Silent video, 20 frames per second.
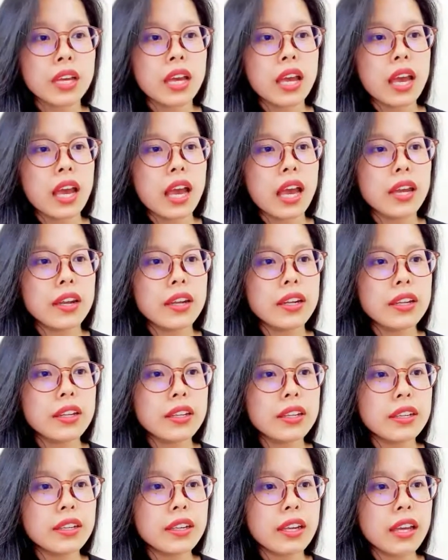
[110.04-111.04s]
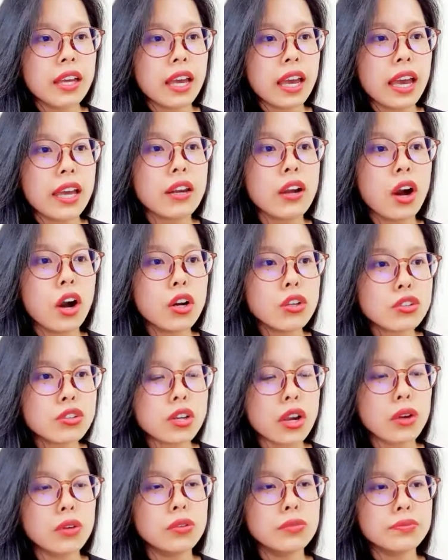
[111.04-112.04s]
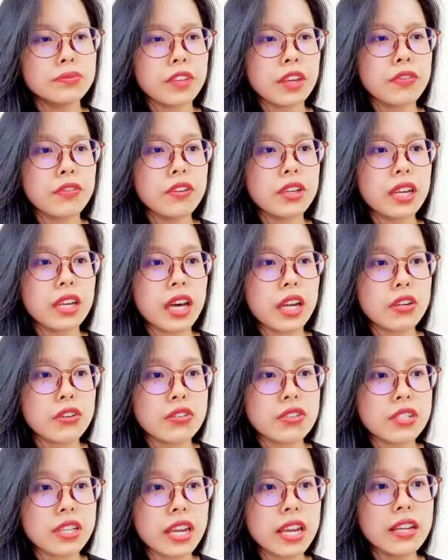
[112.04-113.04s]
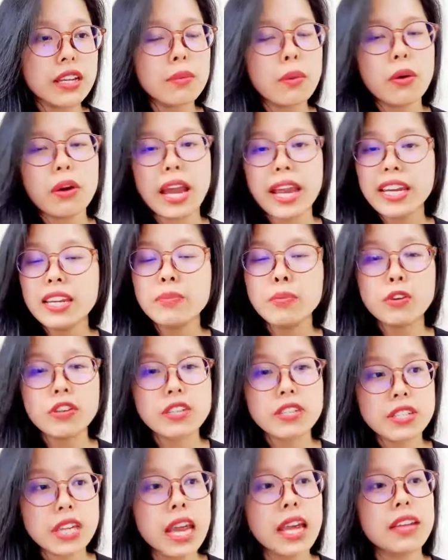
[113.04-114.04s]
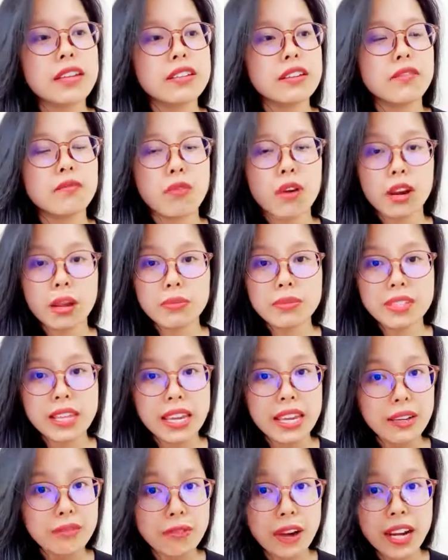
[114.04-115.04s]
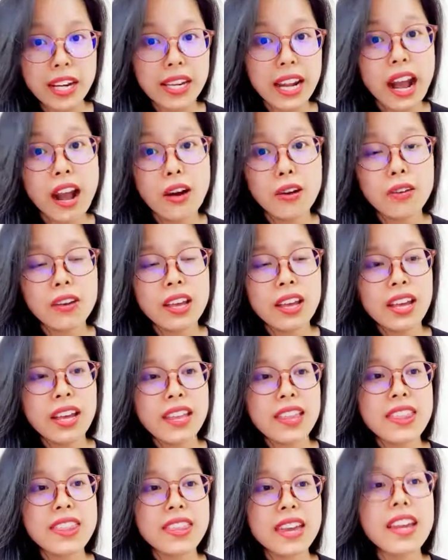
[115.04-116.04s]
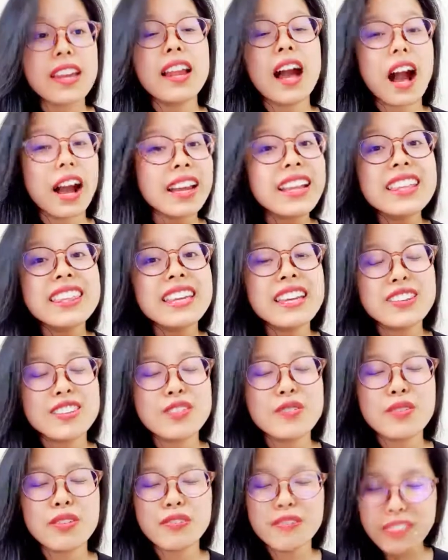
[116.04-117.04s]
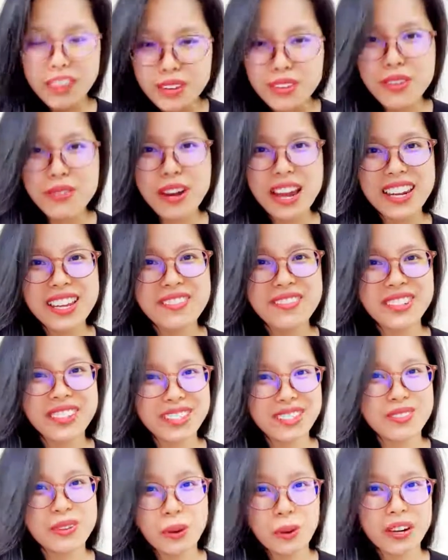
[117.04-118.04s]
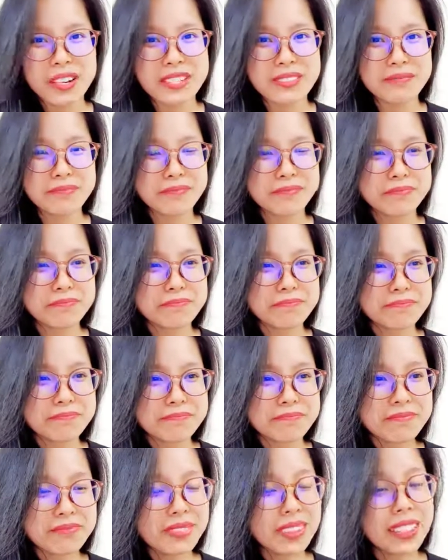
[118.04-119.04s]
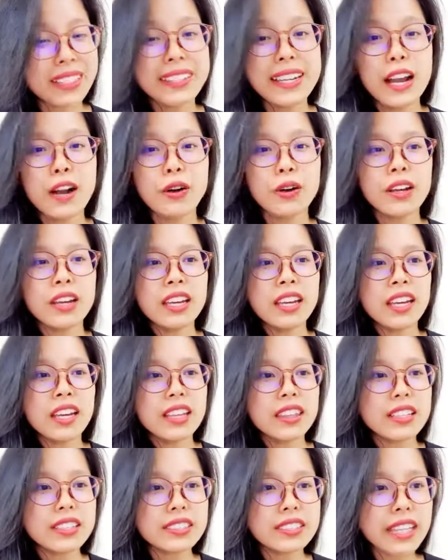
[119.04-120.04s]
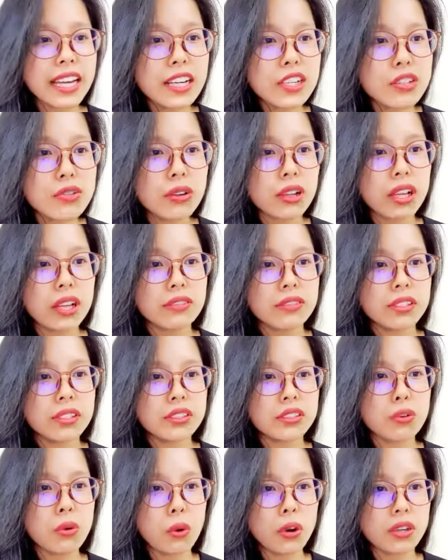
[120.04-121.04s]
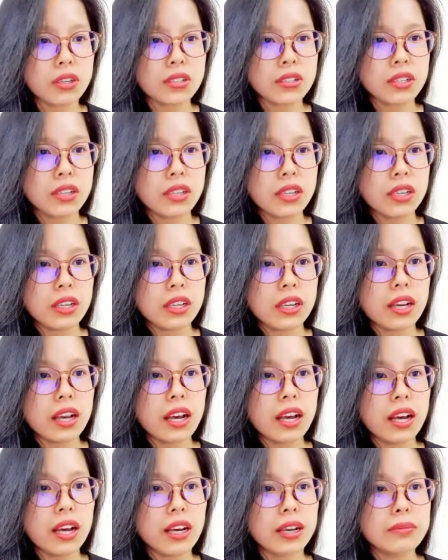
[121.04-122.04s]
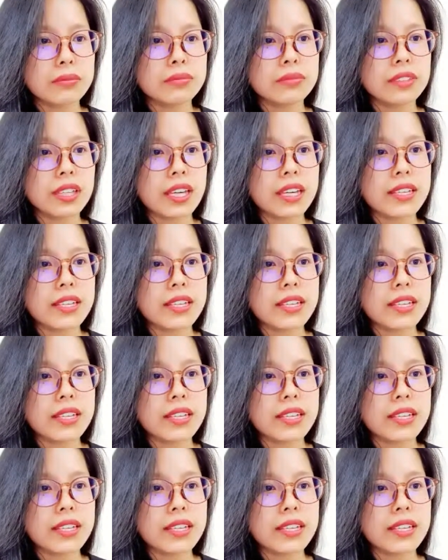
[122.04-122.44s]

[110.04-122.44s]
And also, if you can understand about 80% of what I'm saying right now, then I think you are very ready for this course. Now, the schedule of this course is